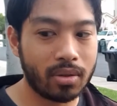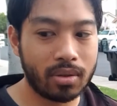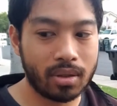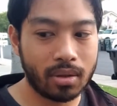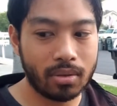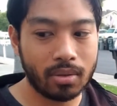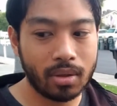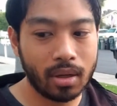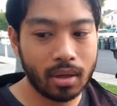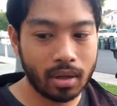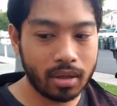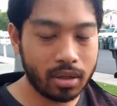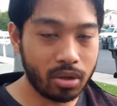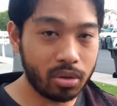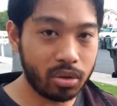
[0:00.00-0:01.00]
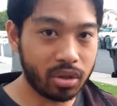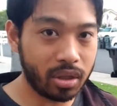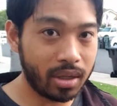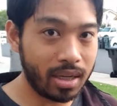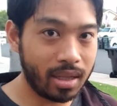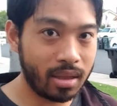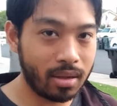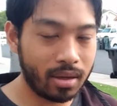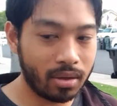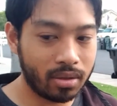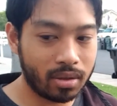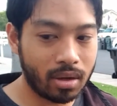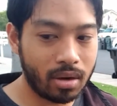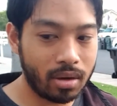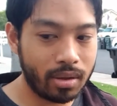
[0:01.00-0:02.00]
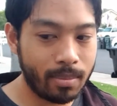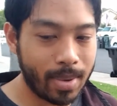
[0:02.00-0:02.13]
So usually it'll start in the